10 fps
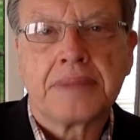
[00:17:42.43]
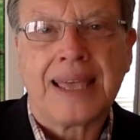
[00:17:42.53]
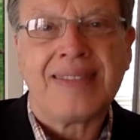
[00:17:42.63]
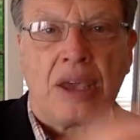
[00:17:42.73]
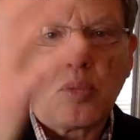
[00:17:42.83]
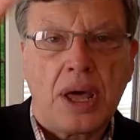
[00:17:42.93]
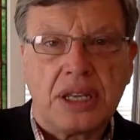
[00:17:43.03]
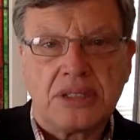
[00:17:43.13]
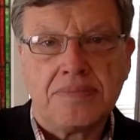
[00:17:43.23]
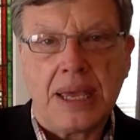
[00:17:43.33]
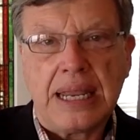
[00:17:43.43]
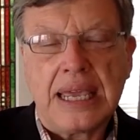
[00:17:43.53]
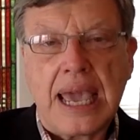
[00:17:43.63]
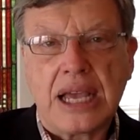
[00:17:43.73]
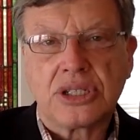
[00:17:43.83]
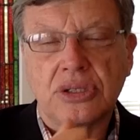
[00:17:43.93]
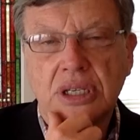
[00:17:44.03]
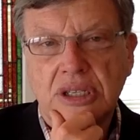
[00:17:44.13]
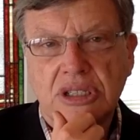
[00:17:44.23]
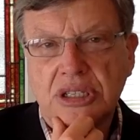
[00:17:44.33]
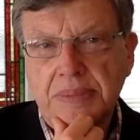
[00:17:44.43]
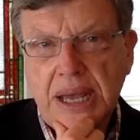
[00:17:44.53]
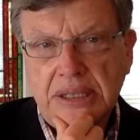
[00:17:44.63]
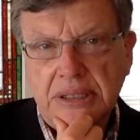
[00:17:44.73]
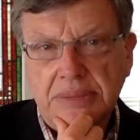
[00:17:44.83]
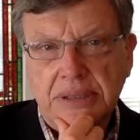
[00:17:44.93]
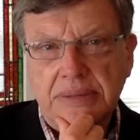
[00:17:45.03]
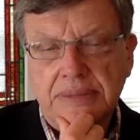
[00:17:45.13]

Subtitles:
And they want as many casualties as possible.